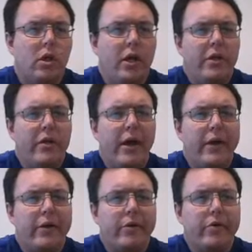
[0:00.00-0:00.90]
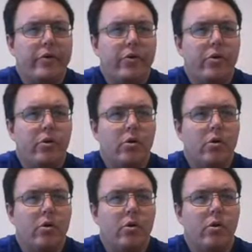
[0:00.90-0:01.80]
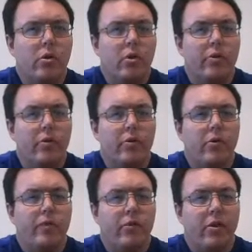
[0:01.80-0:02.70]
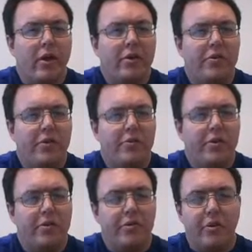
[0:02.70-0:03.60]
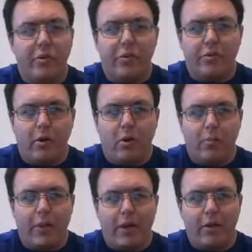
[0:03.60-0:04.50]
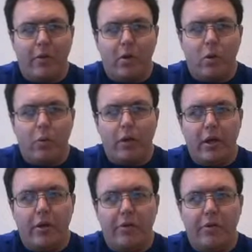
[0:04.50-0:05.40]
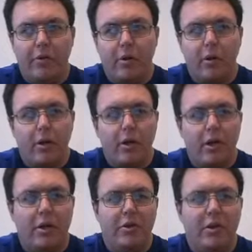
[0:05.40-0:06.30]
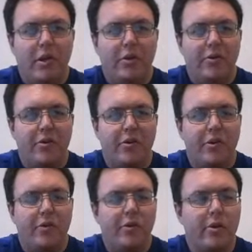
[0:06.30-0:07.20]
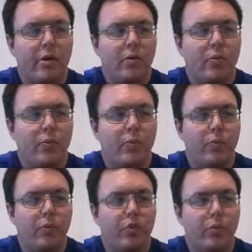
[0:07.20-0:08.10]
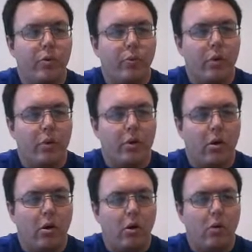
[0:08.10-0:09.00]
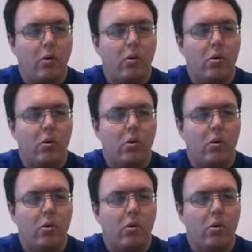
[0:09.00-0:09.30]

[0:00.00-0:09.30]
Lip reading: He died of phthisis, as it was called back in the old days, in 1886. It was what we would call